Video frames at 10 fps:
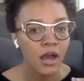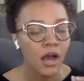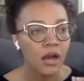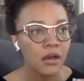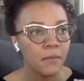
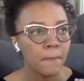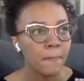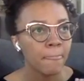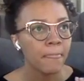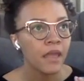
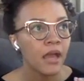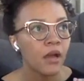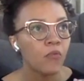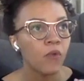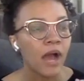
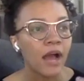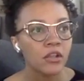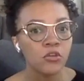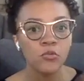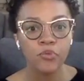How do
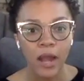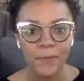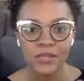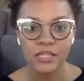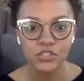you
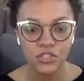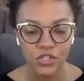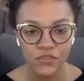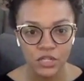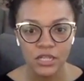properly
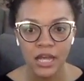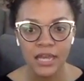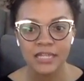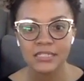serve your client